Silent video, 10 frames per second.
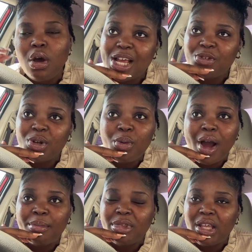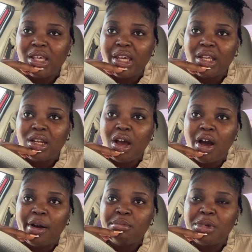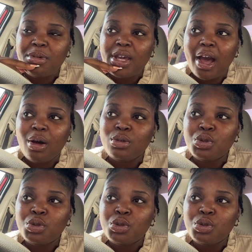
That's really what I'm thinking. Um maybe I'll